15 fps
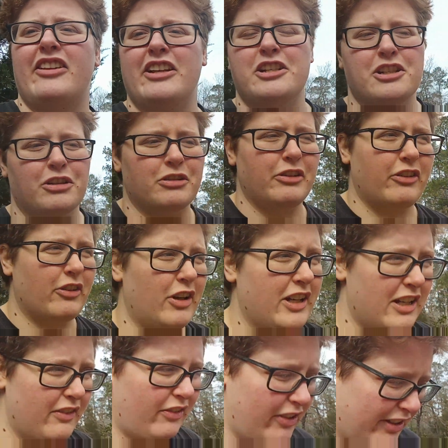seeing children's
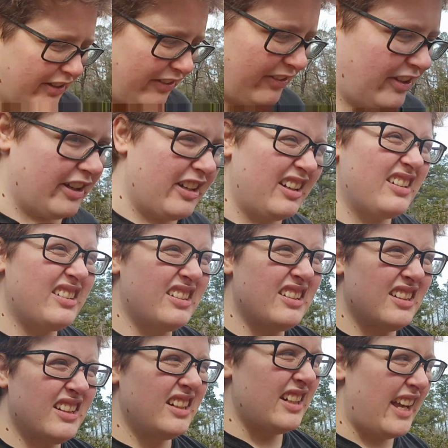graves. It's
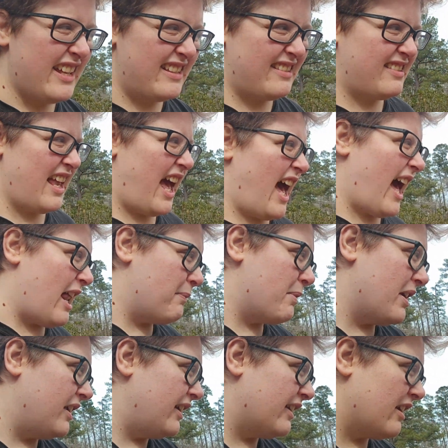sad,
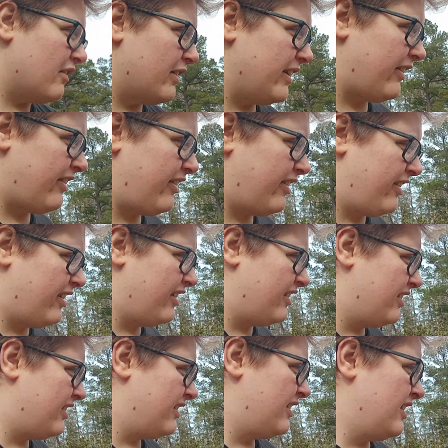but, you know, it's
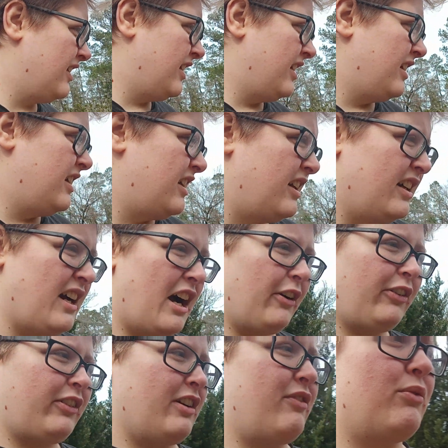how
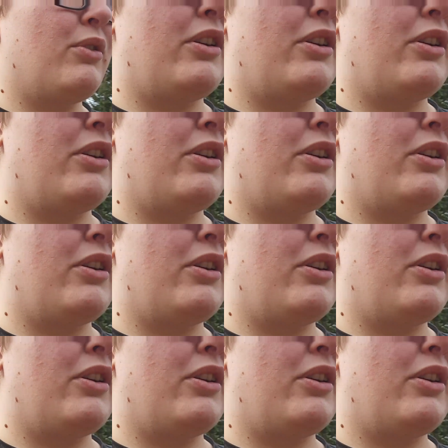stuff